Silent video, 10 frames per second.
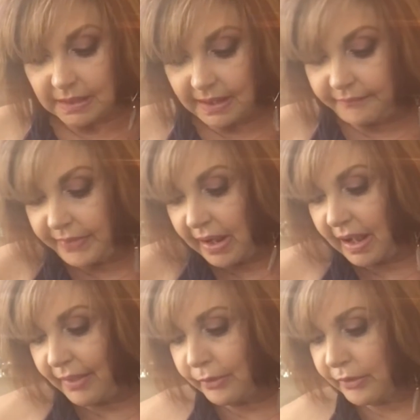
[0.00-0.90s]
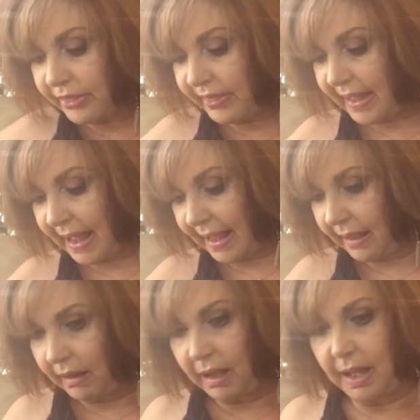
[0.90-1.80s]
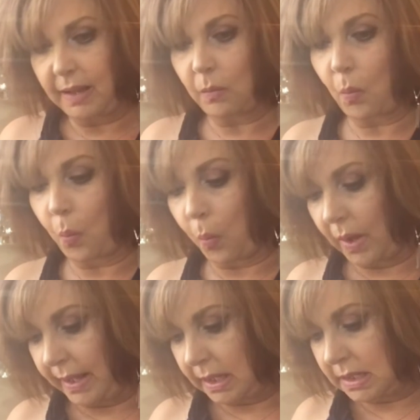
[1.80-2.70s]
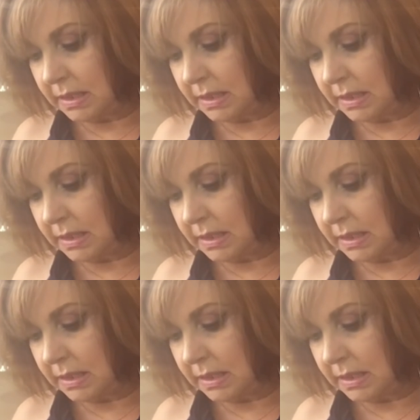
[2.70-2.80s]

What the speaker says: And the other thing I got was,